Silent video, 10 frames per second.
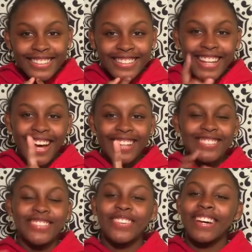Nah, I'm
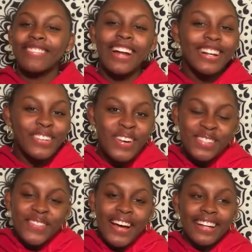just playing, but I do want
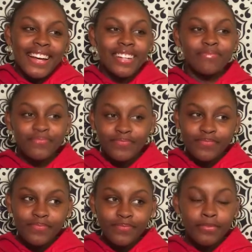some highlight.
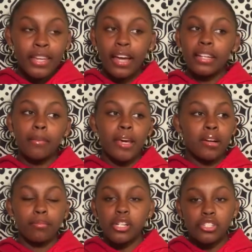I need a
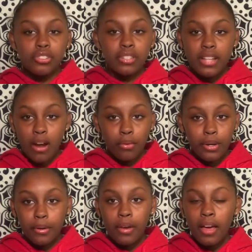makeup brush too, because I
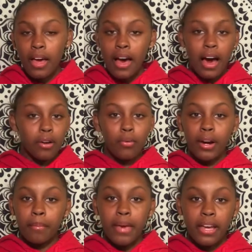don't
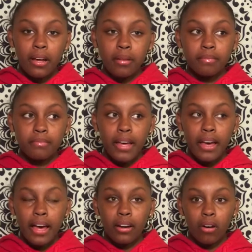wear makeup
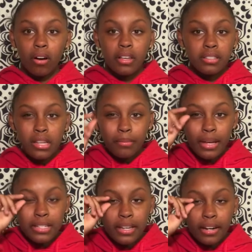at all except
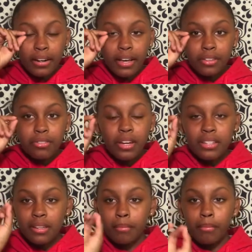mascara, and you guys
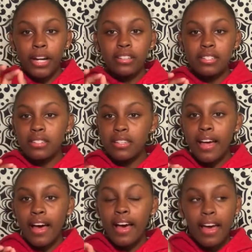can barely see
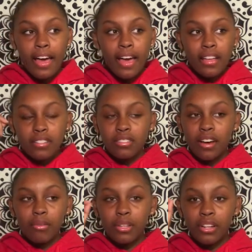that, so
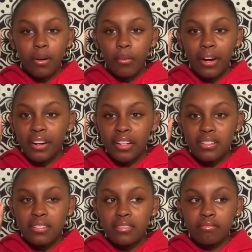I really don't wear it
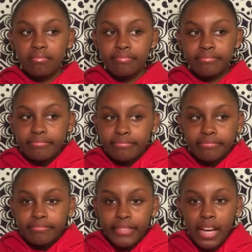because,
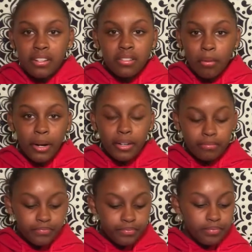yeah, I just don't wear
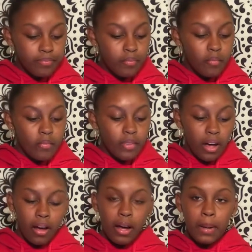
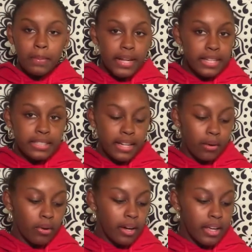it. The next thing I
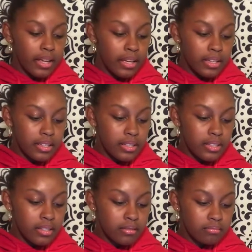want is